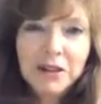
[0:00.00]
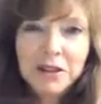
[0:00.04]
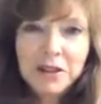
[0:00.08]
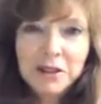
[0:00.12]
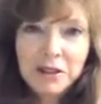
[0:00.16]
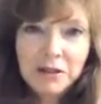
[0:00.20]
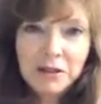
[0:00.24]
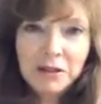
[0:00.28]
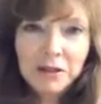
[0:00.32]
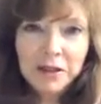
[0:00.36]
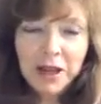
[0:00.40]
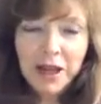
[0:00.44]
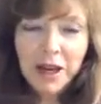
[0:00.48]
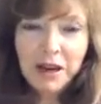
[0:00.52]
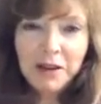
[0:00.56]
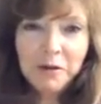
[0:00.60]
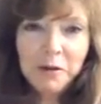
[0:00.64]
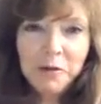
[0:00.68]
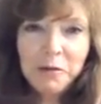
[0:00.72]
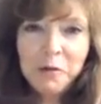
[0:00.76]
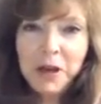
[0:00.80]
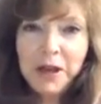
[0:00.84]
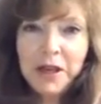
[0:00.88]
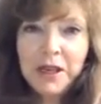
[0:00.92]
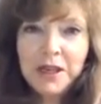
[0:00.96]
to get
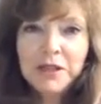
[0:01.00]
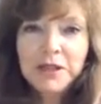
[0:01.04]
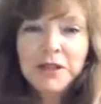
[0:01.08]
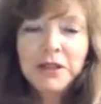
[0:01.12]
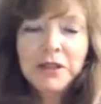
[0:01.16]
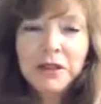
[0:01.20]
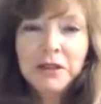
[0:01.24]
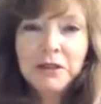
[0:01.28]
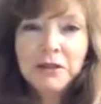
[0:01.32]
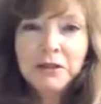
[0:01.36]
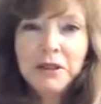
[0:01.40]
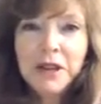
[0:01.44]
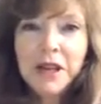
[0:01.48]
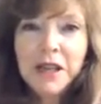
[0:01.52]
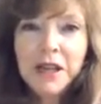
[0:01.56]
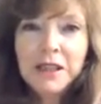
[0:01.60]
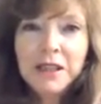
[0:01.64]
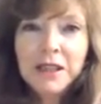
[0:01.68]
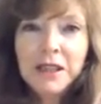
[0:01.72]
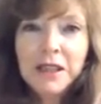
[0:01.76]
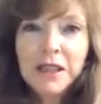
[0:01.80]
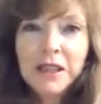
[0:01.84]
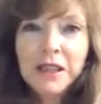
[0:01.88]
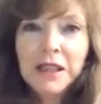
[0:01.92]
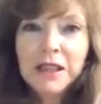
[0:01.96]
everybody to agree
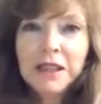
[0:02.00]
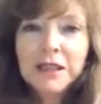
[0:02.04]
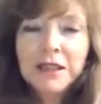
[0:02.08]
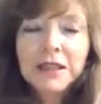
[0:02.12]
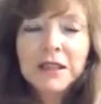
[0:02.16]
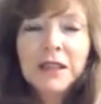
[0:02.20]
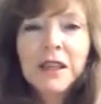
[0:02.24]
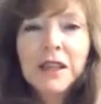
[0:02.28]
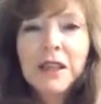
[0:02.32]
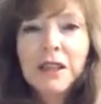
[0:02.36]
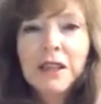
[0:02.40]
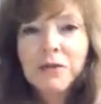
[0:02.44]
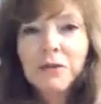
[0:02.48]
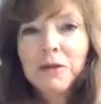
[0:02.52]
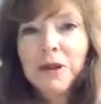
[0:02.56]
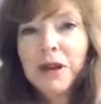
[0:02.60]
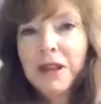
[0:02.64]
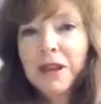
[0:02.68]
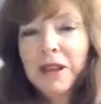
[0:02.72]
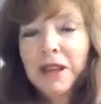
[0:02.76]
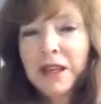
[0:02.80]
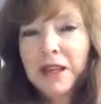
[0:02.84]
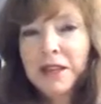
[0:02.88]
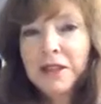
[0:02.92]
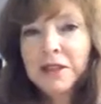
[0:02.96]
to this. Well,
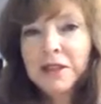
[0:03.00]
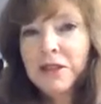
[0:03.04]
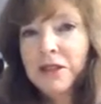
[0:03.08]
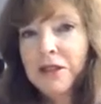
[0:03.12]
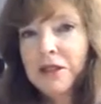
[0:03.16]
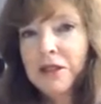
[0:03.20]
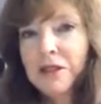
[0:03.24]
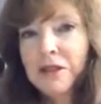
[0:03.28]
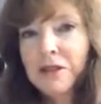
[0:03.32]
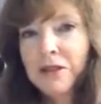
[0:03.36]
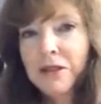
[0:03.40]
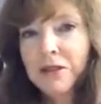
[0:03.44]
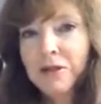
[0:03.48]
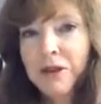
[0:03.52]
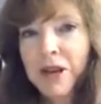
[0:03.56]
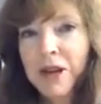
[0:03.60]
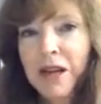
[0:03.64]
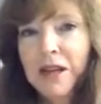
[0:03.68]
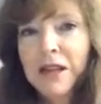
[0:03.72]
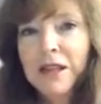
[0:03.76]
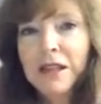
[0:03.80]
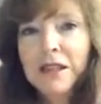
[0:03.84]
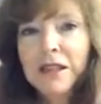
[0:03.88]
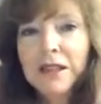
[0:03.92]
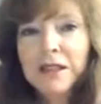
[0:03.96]
the external
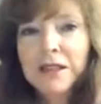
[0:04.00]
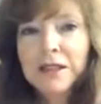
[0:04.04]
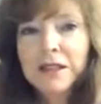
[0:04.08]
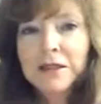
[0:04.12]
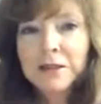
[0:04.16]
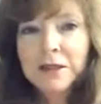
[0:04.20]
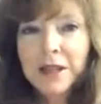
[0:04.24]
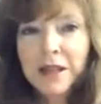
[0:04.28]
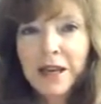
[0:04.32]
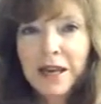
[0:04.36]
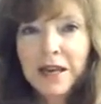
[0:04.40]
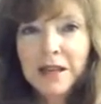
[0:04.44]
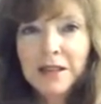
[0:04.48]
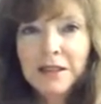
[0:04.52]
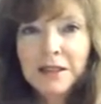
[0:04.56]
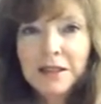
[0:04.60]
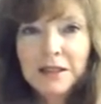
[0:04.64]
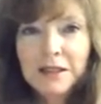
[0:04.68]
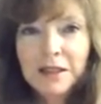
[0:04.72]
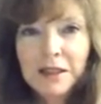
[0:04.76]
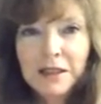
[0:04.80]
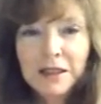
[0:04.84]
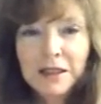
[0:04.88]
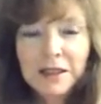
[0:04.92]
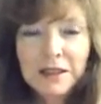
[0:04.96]
threat in this
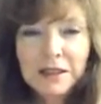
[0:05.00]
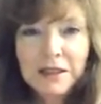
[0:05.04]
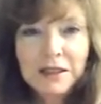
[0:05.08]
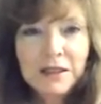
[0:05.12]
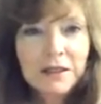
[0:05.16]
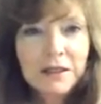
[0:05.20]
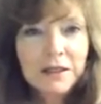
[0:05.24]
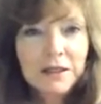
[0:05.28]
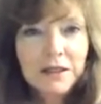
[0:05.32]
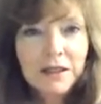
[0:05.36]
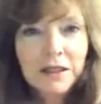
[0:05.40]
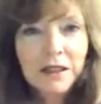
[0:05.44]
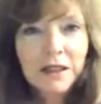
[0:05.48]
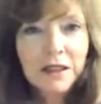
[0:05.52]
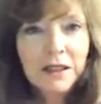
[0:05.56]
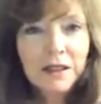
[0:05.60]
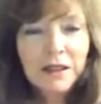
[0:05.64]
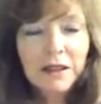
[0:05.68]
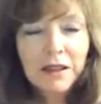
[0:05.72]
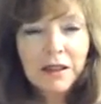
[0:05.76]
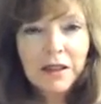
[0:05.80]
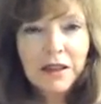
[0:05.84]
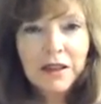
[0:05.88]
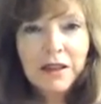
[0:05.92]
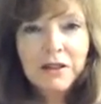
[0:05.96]
case is
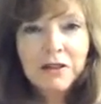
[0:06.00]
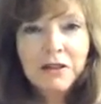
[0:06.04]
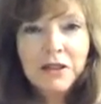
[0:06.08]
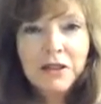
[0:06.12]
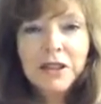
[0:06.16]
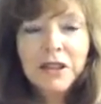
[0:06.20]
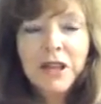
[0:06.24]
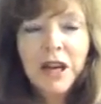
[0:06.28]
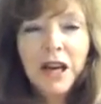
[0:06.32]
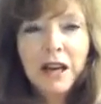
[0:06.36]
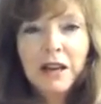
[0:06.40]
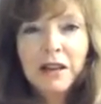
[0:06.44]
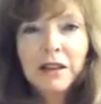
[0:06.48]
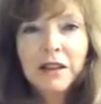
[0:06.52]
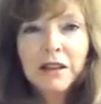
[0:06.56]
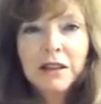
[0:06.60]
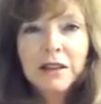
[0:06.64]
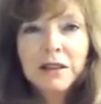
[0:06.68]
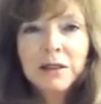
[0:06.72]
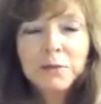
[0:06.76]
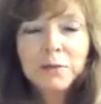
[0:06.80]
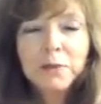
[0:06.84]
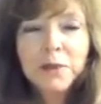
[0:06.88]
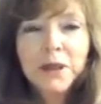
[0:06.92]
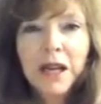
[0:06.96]
a huge debt
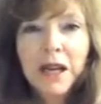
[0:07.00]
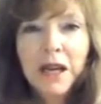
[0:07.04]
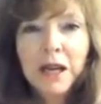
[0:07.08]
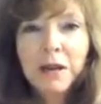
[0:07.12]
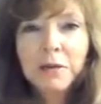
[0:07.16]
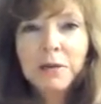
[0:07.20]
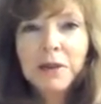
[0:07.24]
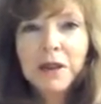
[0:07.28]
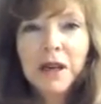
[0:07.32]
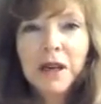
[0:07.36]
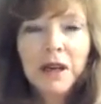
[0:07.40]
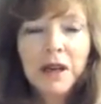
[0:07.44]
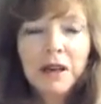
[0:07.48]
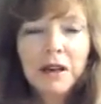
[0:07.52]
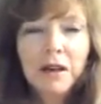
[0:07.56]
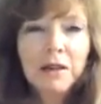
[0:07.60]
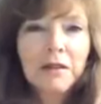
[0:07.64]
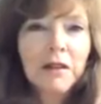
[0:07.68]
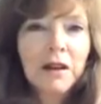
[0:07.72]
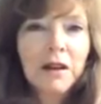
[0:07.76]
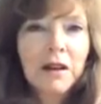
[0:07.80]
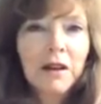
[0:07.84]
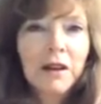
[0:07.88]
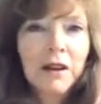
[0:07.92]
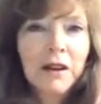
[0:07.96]
that's blamed
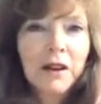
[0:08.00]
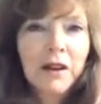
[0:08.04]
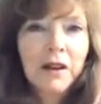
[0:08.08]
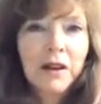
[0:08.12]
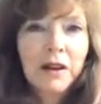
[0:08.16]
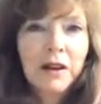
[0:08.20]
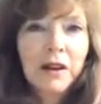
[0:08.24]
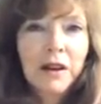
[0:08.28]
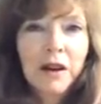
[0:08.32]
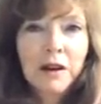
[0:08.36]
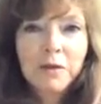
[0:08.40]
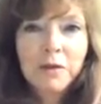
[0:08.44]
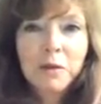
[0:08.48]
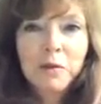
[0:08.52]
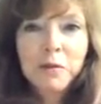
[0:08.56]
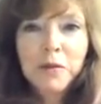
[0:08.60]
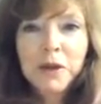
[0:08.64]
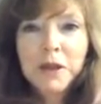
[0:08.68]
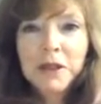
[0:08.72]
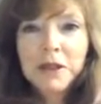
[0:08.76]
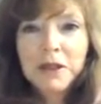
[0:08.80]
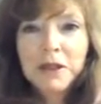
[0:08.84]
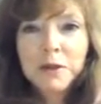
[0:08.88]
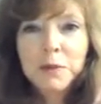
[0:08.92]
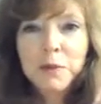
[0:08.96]
on
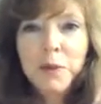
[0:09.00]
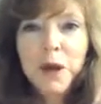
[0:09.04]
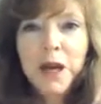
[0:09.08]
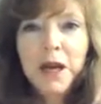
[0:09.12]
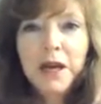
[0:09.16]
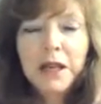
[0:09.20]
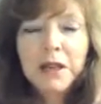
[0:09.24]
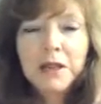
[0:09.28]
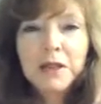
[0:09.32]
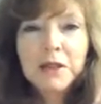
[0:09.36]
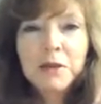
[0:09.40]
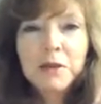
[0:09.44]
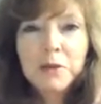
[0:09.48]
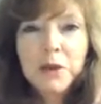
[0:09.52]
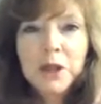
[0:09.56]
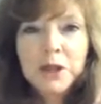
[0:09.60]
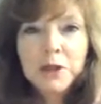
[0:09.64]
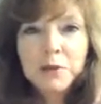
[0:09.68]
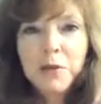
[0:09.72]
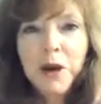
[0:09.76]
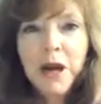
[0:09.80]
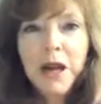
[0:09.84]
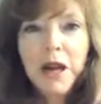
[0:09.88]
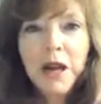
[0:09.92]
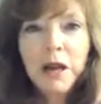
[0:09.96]
governments spending too
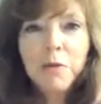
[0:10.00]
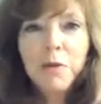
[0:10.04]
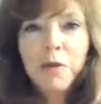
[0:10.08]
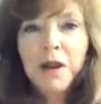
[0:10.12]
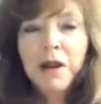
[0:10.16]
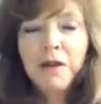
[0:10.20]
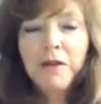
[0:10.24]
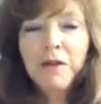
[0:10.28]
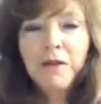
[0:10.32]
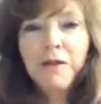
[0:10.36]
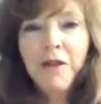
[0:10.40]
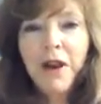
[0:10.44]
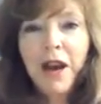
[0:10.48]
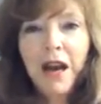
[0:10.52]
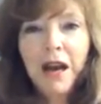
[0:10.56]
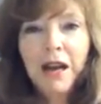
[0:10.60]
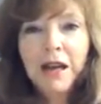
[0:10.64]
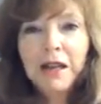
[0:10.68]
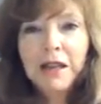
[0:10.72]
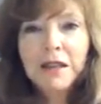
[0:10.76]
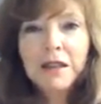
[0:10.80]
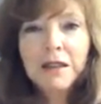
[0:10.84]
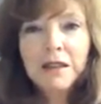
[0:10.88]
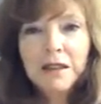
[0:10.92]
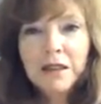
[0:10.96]
much money. But in fact,